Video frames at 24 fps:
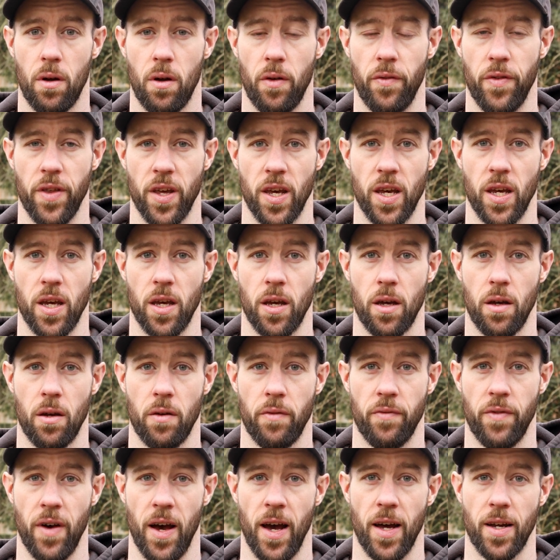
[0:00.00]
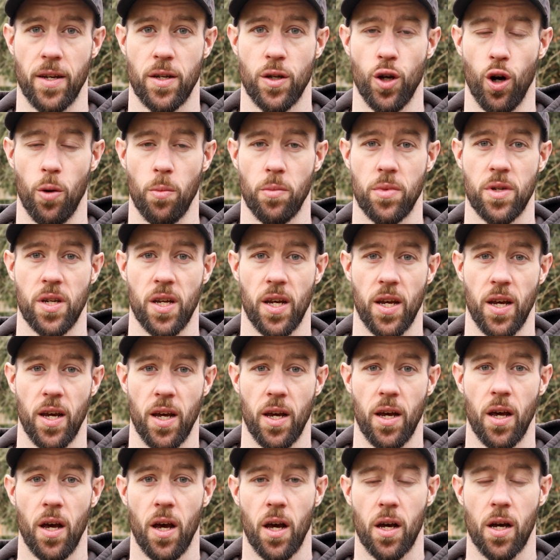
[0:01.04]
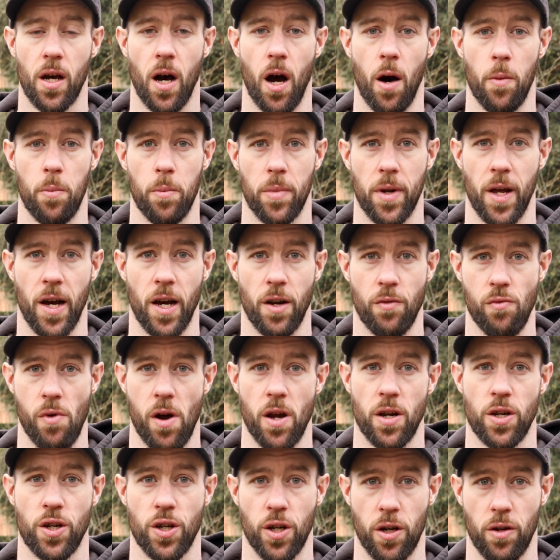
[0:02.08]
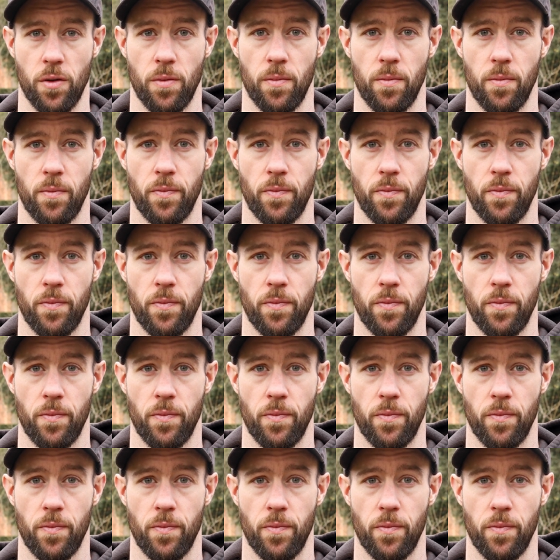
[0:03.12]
their top tier carbon plated race shoe.